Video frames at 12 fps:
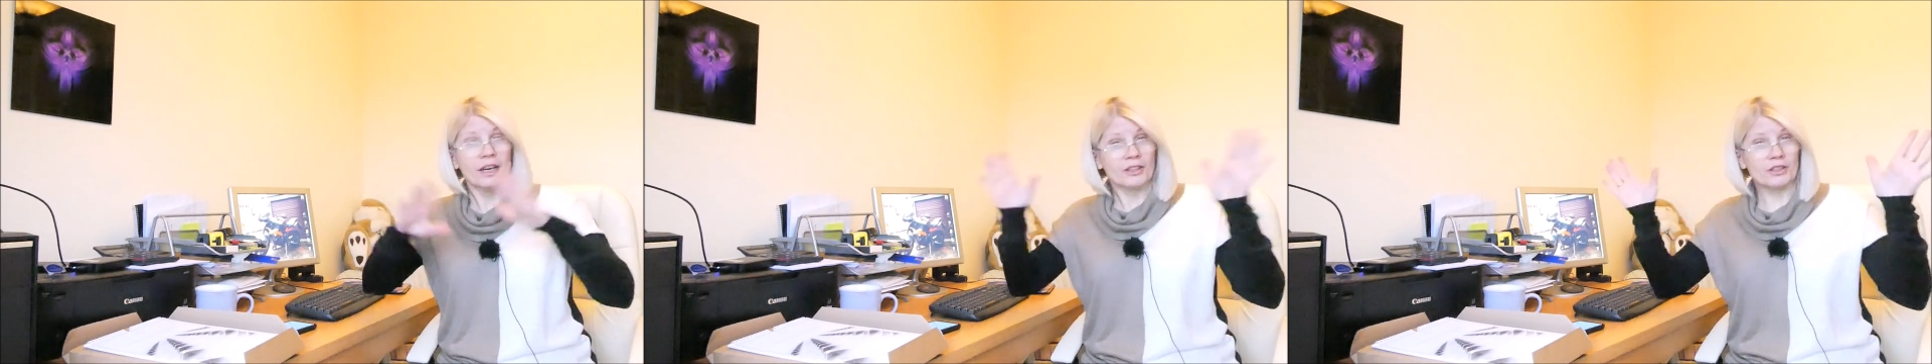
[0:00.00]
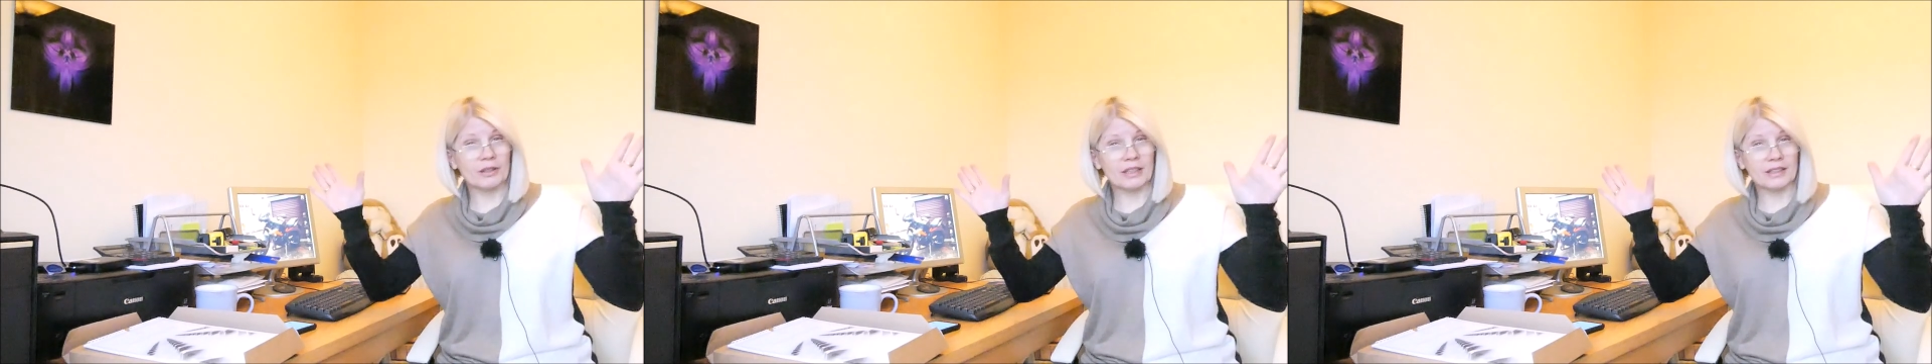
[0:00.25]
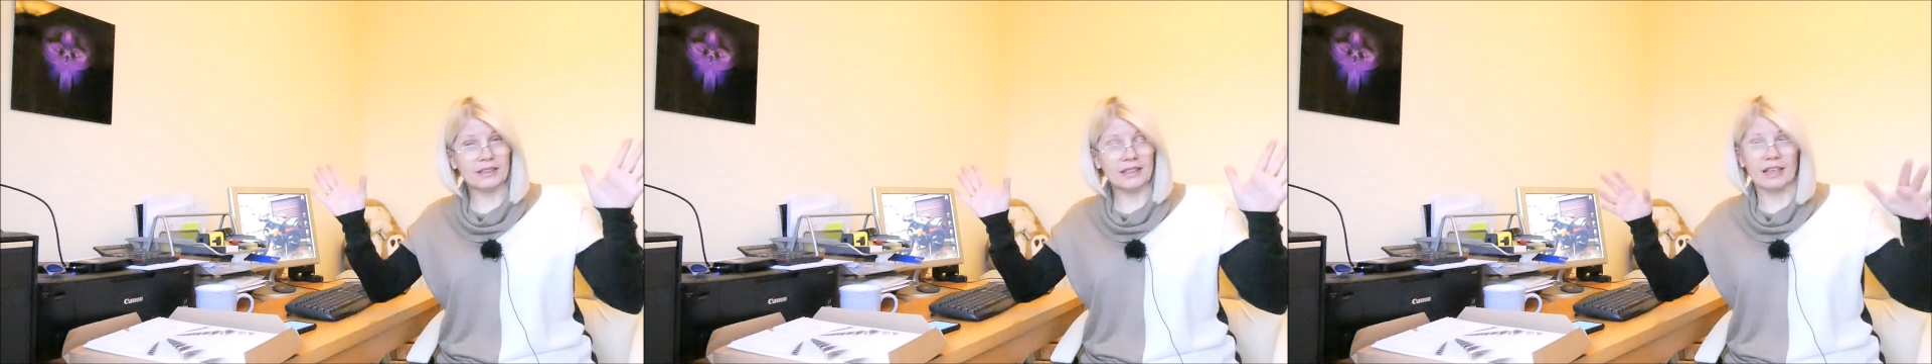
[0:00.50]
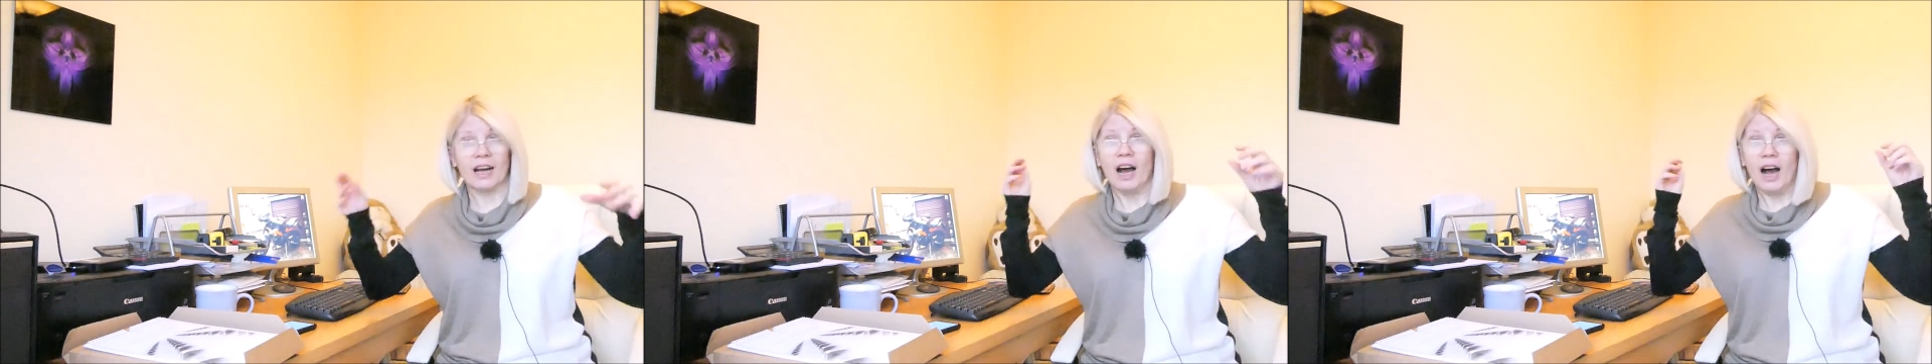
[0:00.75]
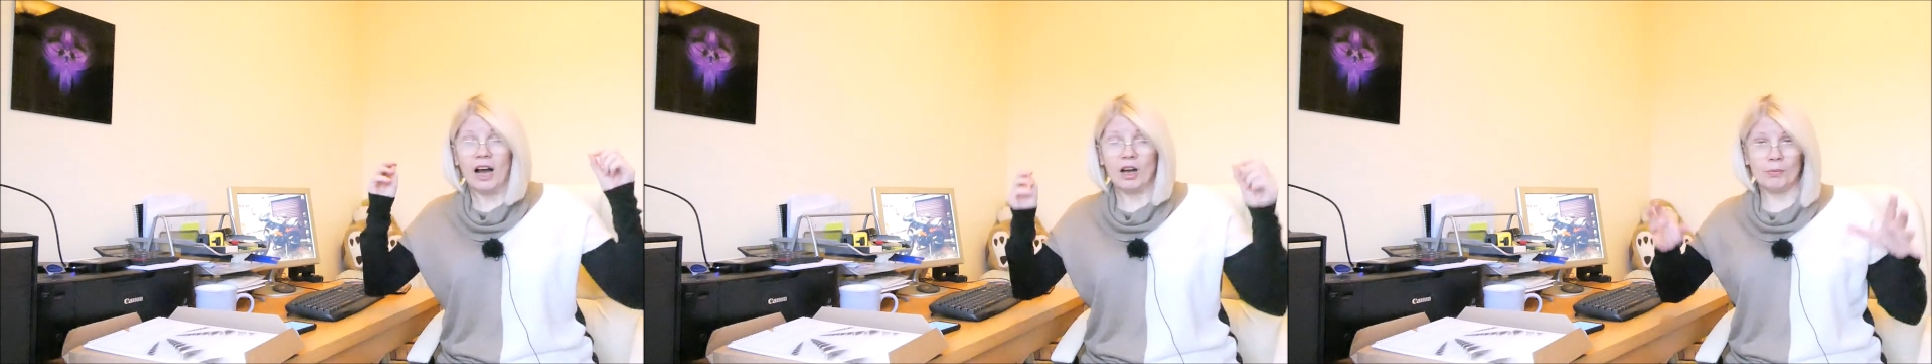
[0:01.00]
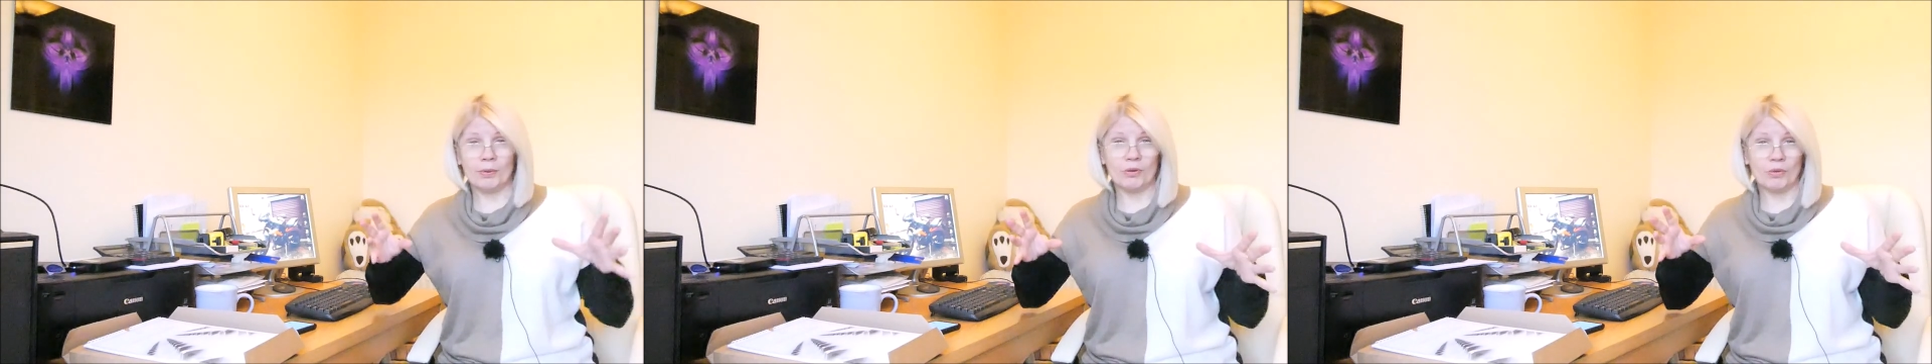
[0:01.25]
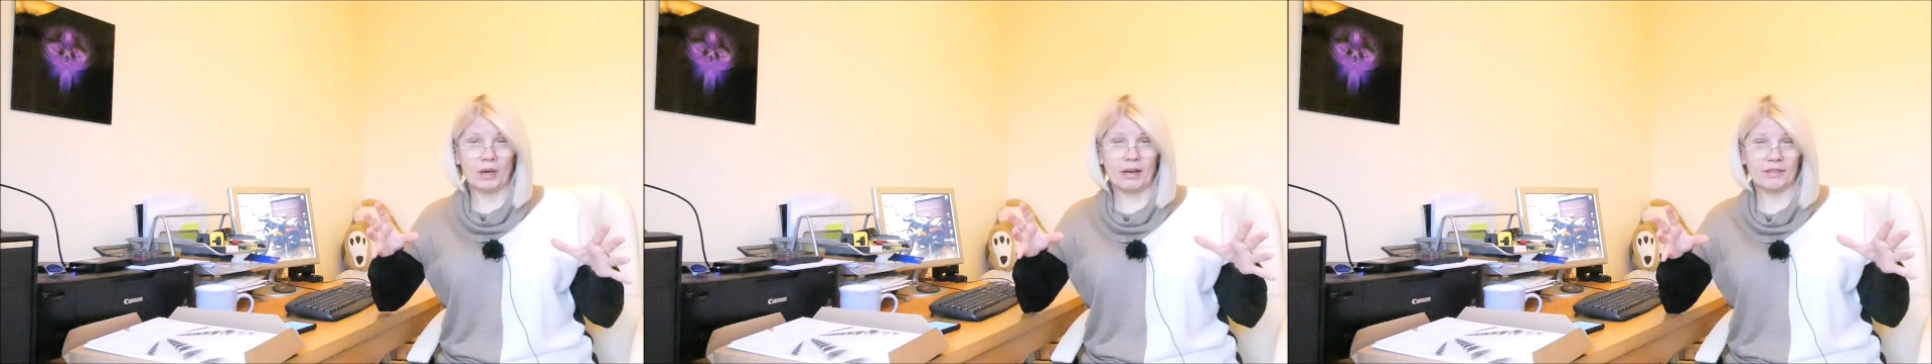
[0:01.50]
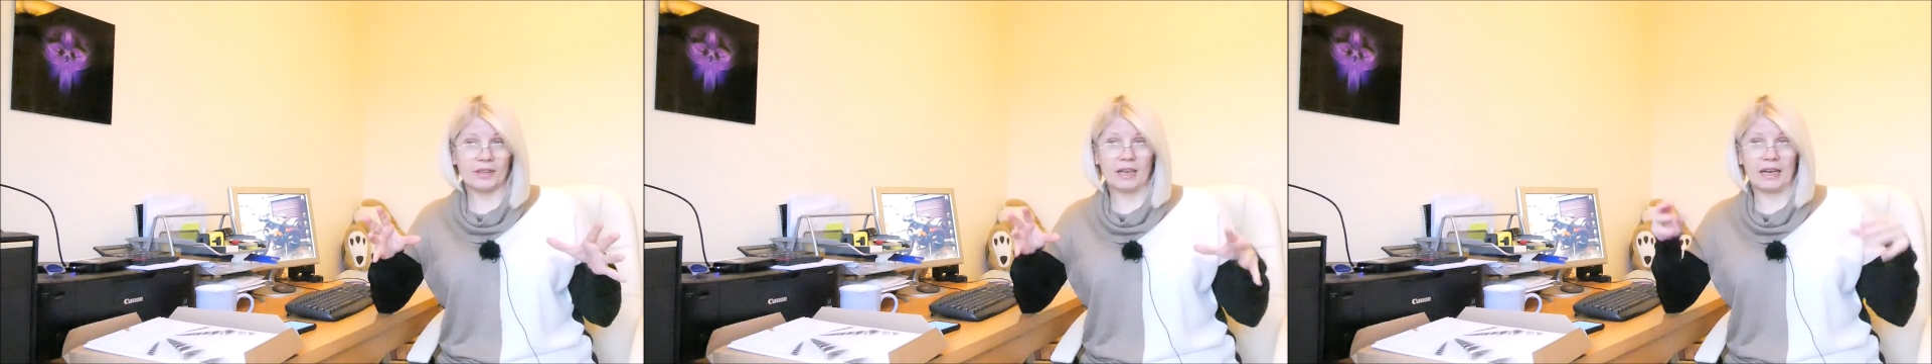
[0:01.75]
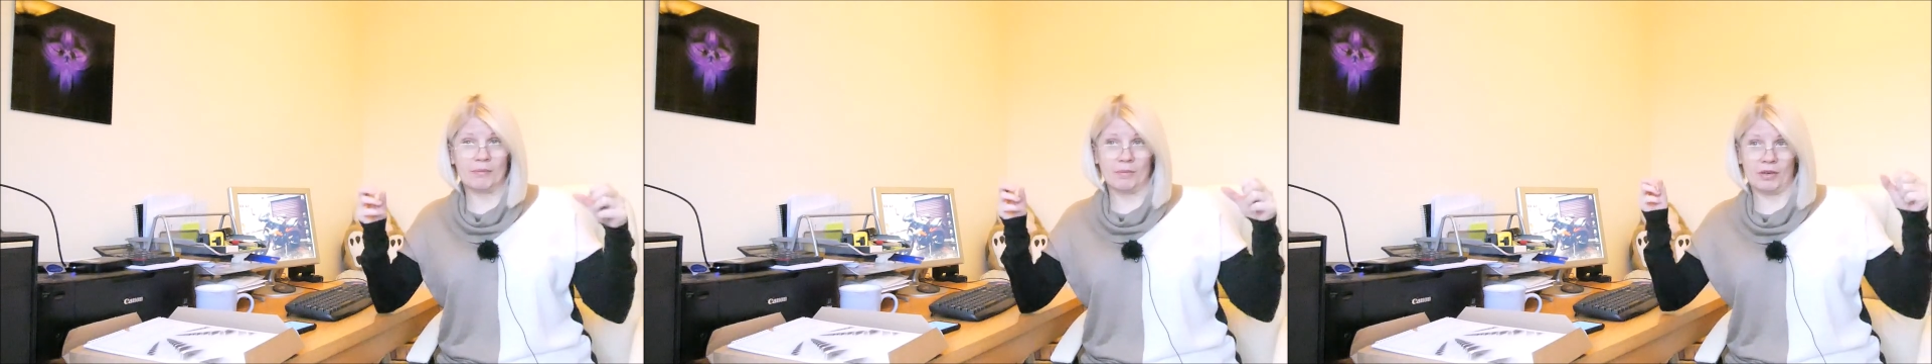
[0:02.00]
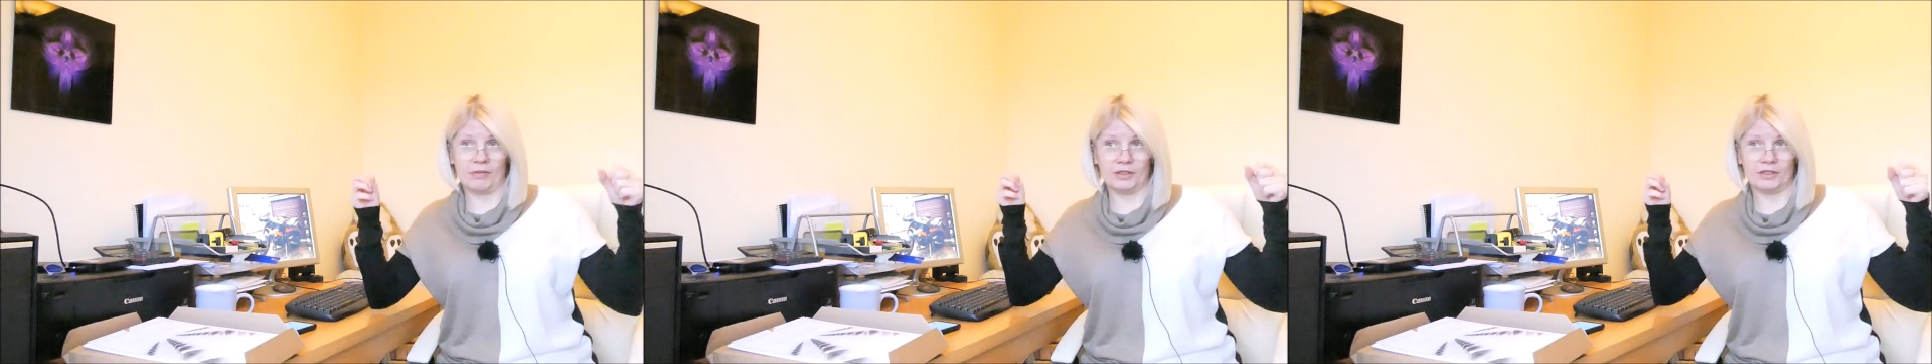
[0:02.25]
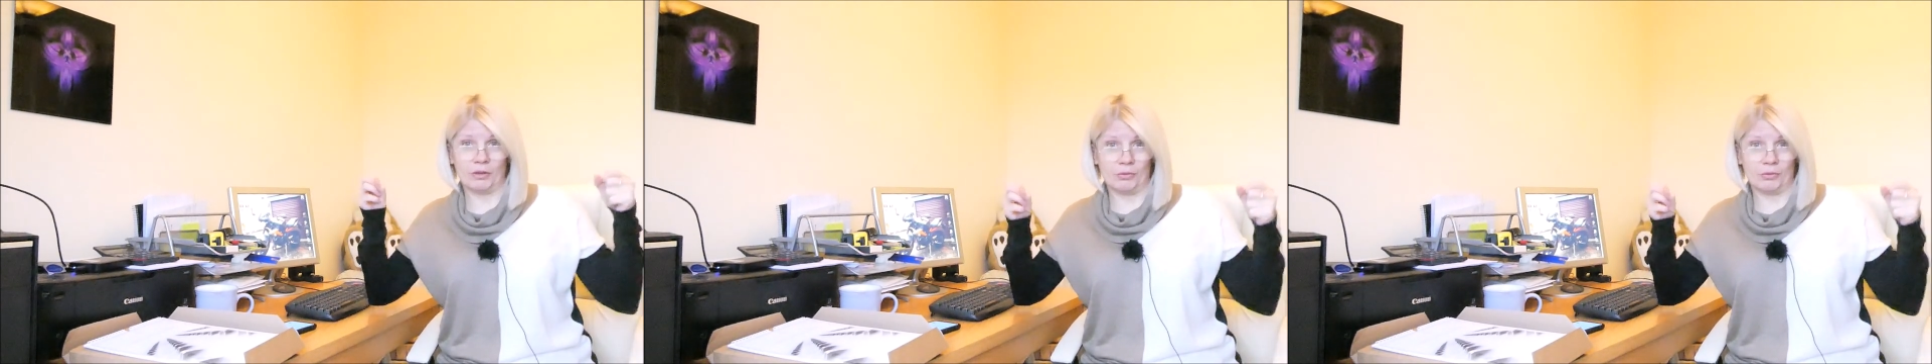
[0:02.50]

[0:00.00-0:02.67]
So that's it. I hope you're all having a marvellous